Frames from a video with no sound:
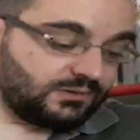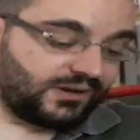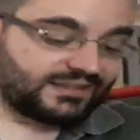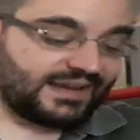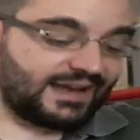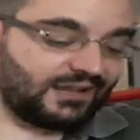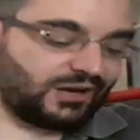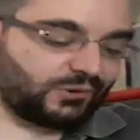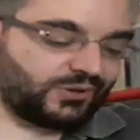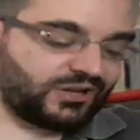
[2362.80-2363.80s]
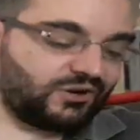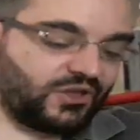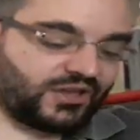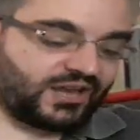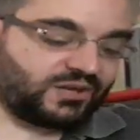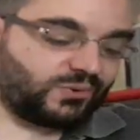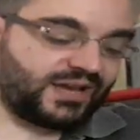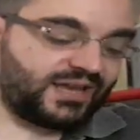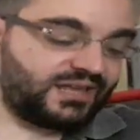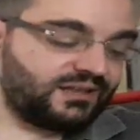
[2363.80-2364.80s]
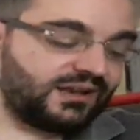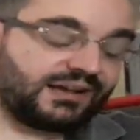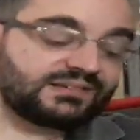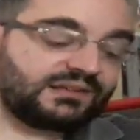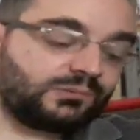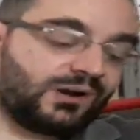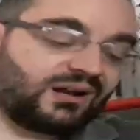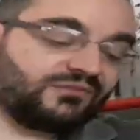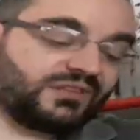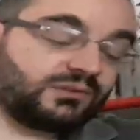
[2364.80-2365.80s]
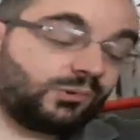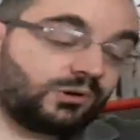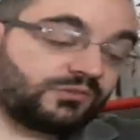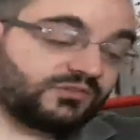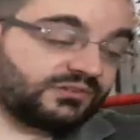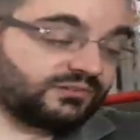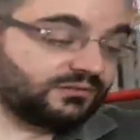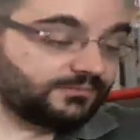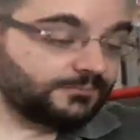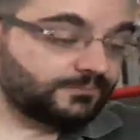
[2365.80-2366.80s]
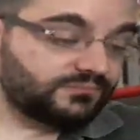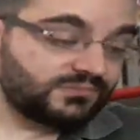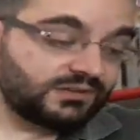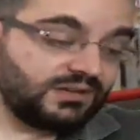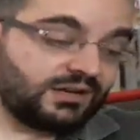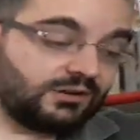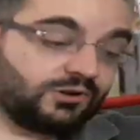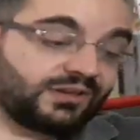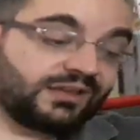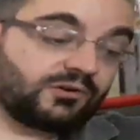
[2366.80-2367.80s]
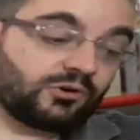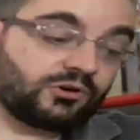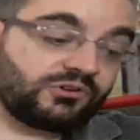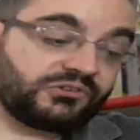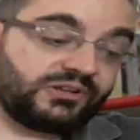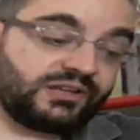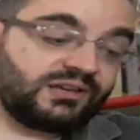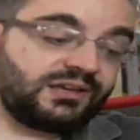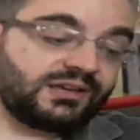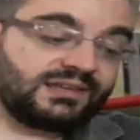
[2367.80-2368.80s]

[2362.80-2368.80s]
"Where the hell are we going, anyway?" asked one of the dwarfs. Logging raucously,